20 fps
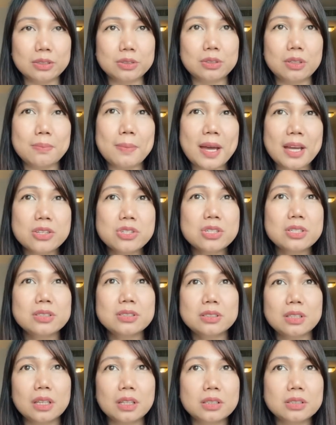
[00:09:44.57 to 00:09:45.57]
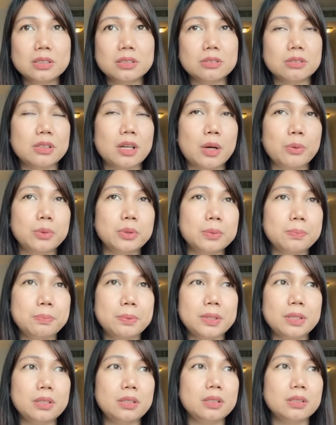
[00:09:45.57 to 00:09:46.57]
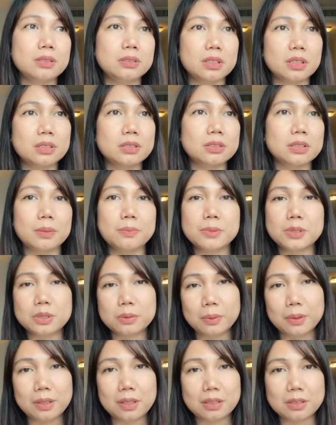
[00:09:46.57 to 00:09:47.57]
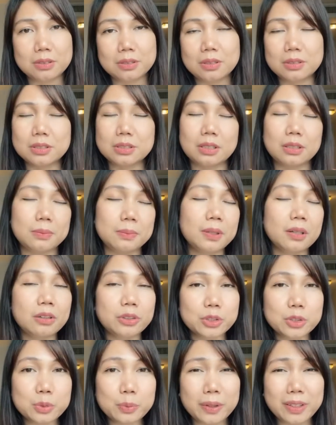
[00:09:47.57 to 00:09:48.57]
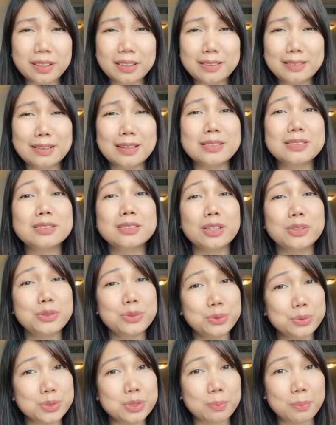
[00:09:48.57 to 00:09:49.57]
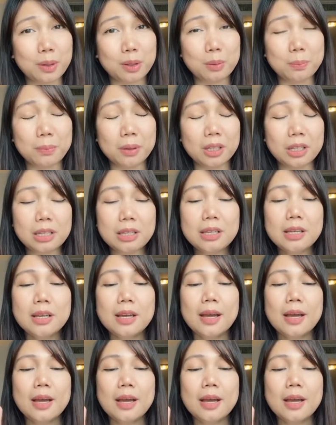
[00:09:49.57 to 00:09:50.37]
So imagine 6, so that would be 6 times 20, so that's going to be 120. That's a huge amount of money.